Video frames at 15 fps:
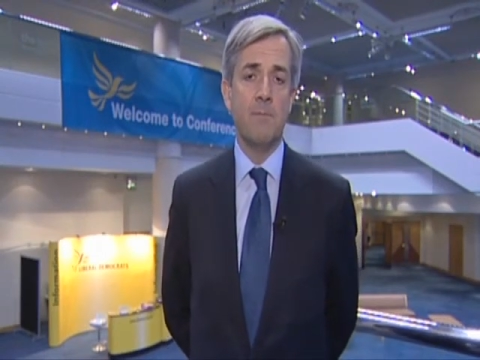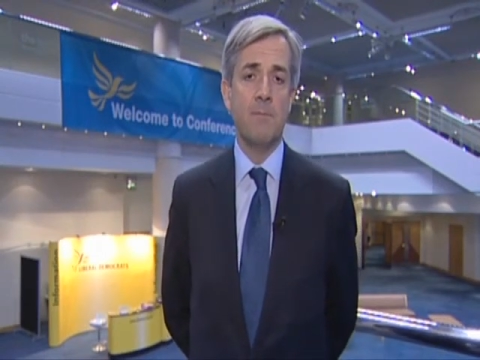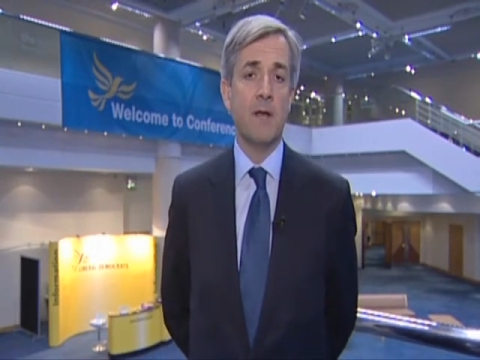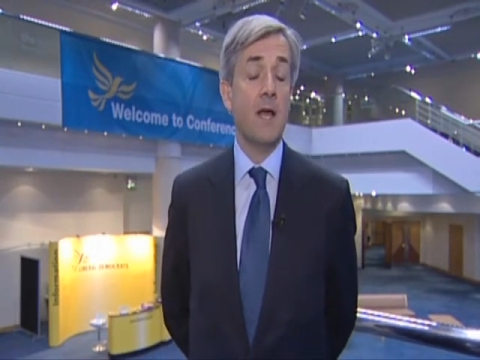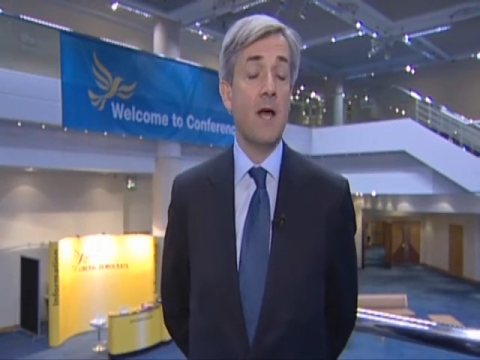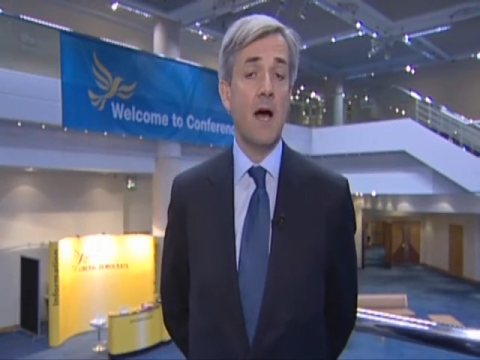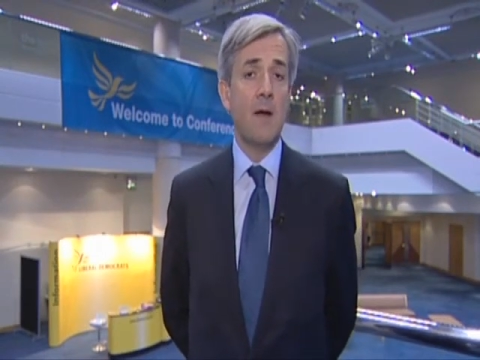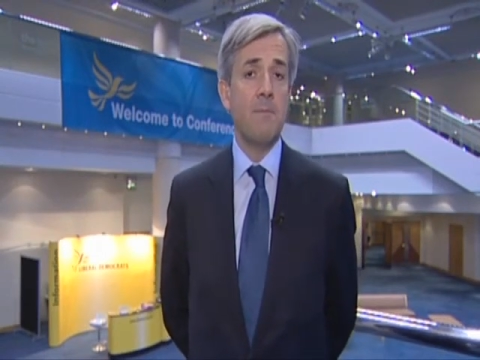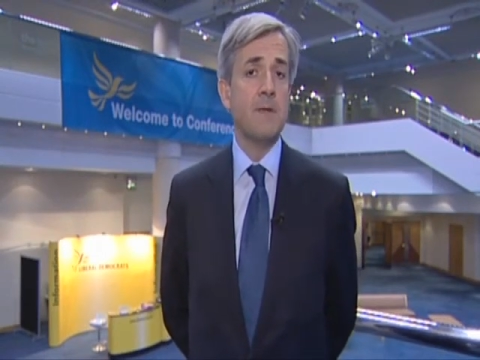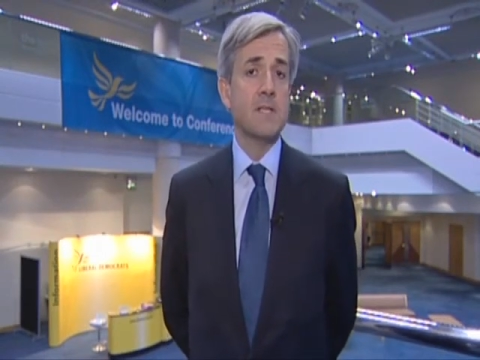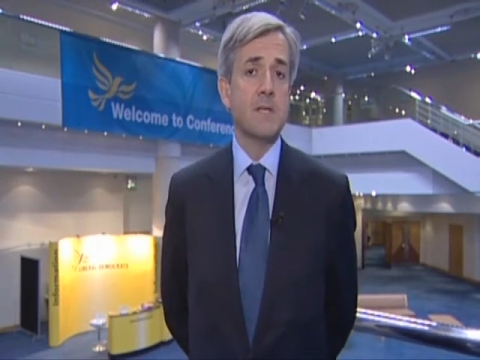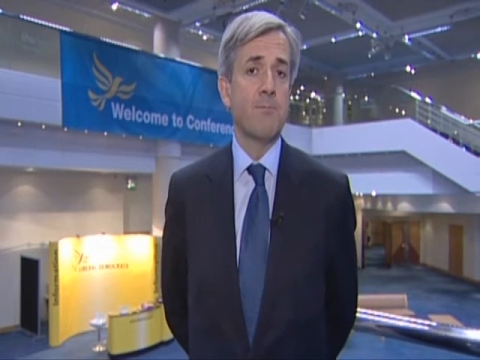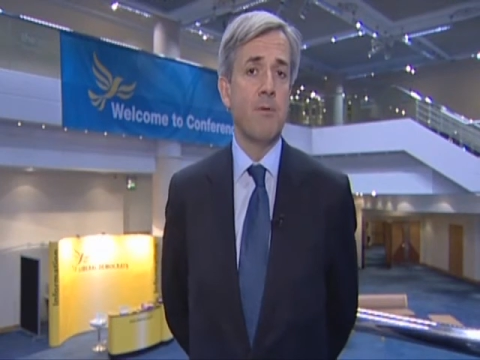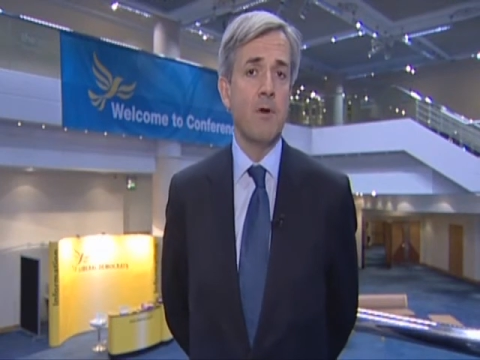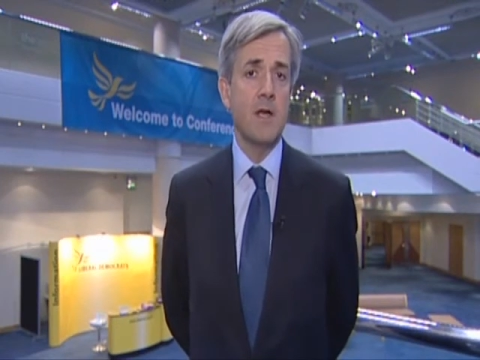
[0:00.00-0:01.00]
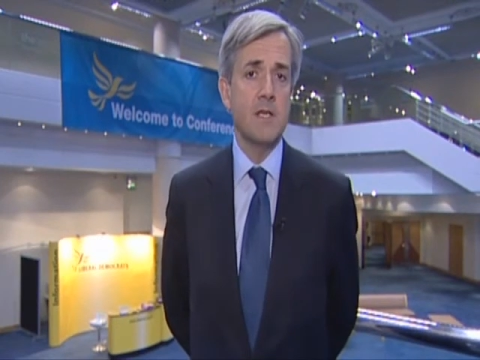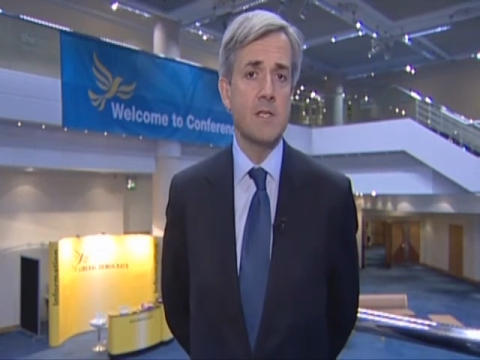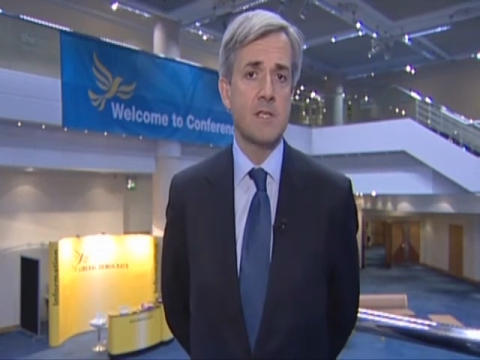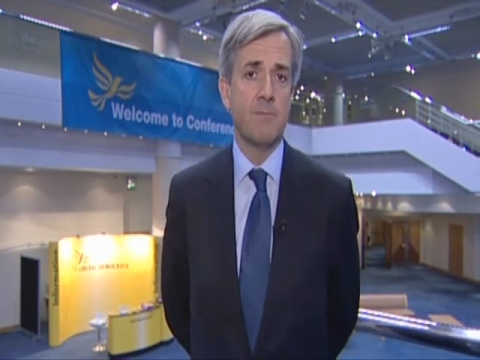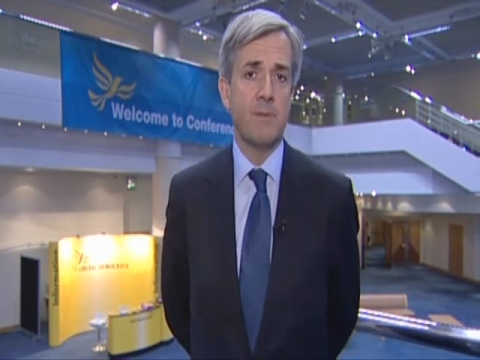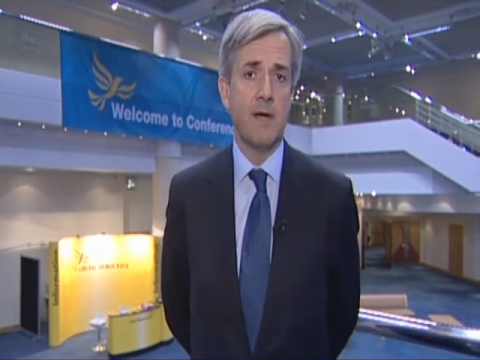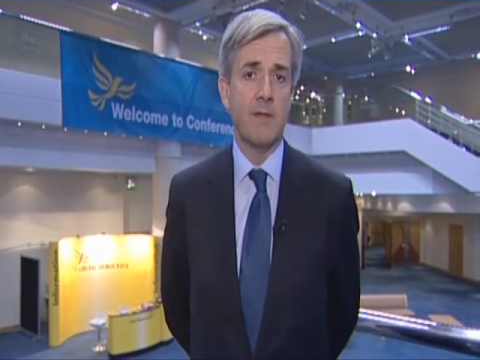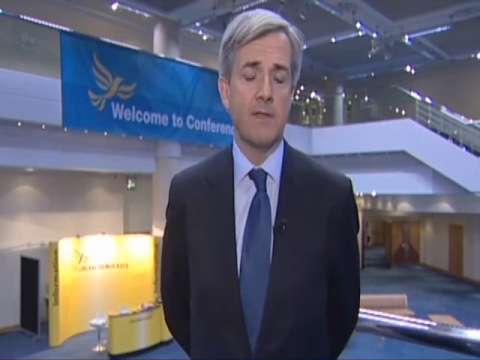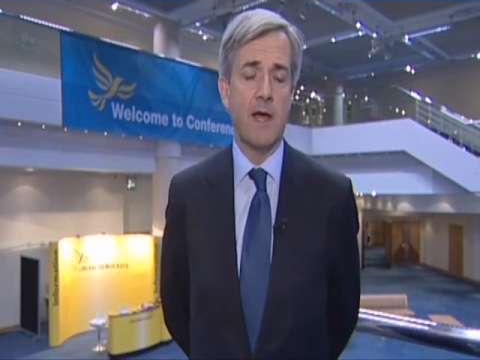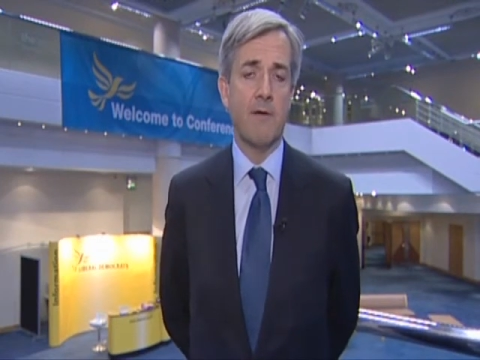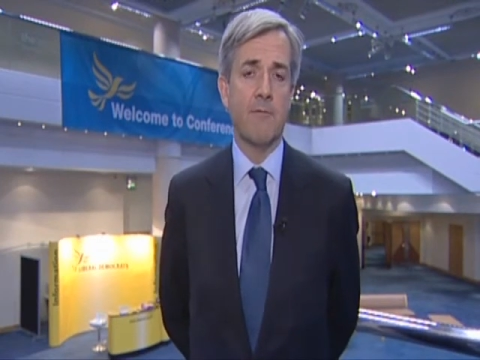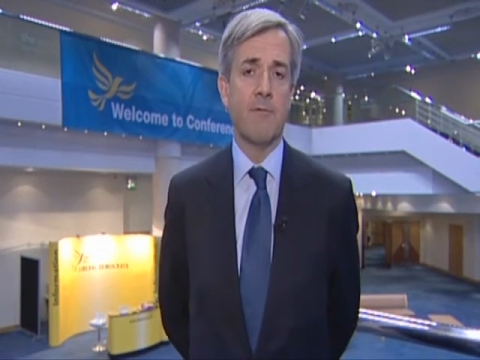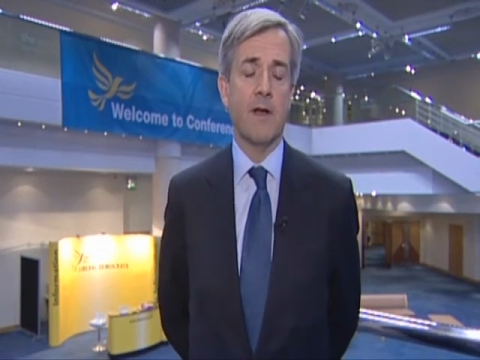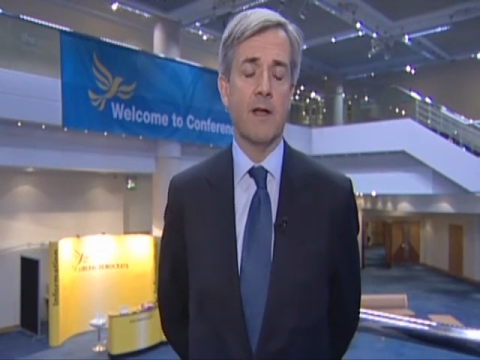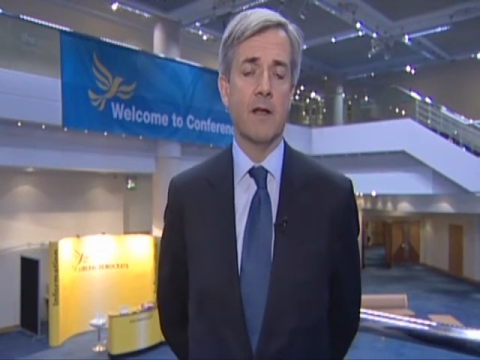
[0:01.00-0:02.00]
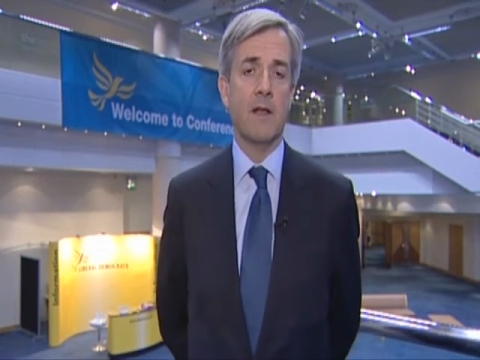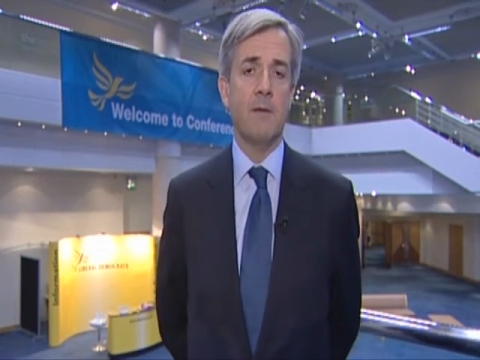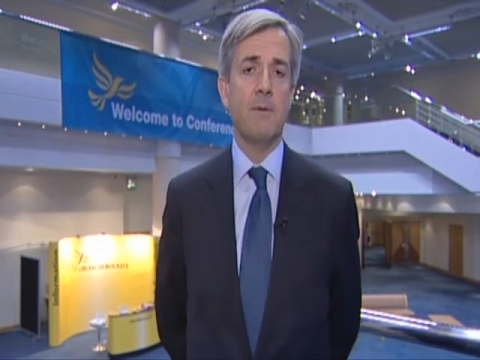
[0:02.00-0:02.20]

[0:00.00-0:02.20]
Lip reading: but I'd be surprised about that, frankly,